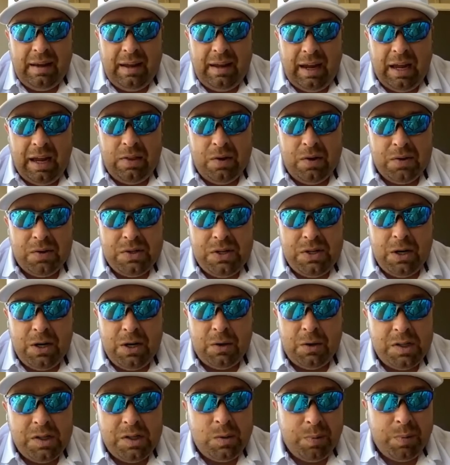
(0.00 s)
And there's no
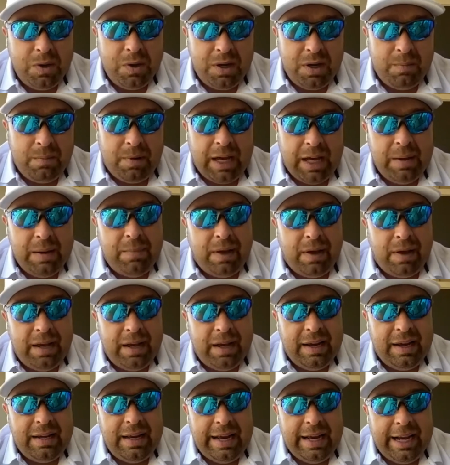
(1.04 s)
dispute in my mind
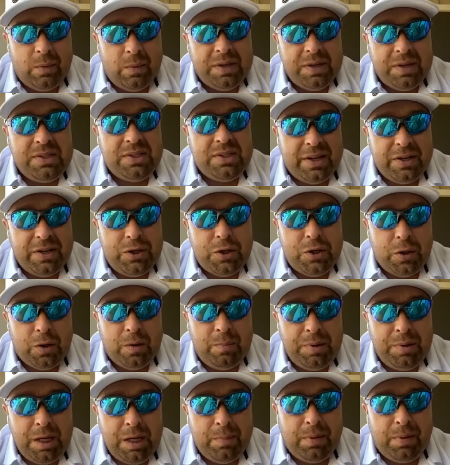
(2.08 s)
how essential
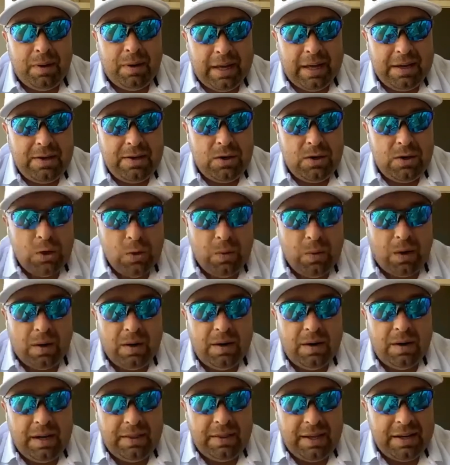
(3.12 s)
people like you are
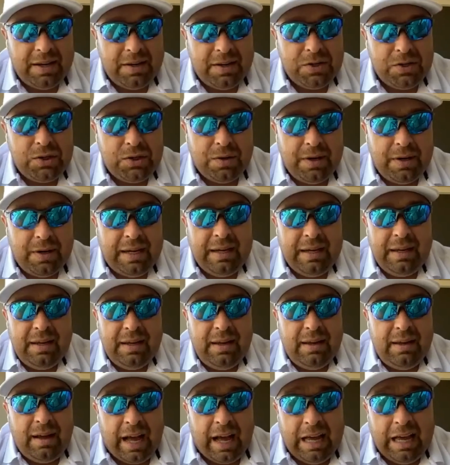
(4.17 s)
in the industry.
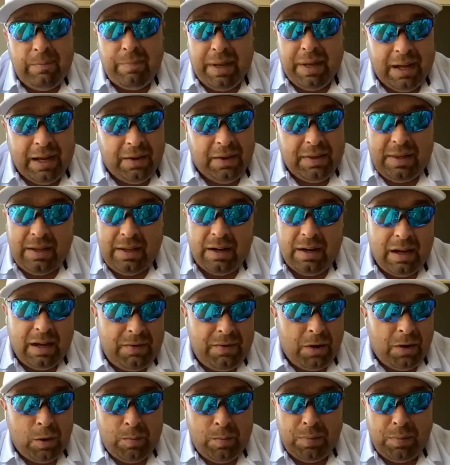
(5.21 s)
I've been out there, I've
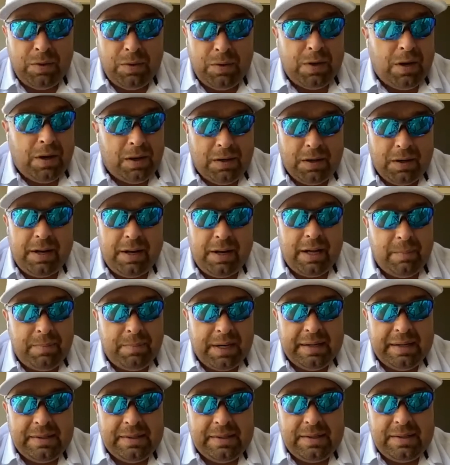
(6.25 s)
owned blue collar
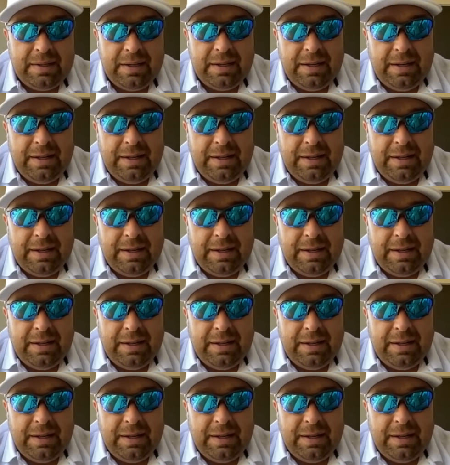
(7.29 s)
companies.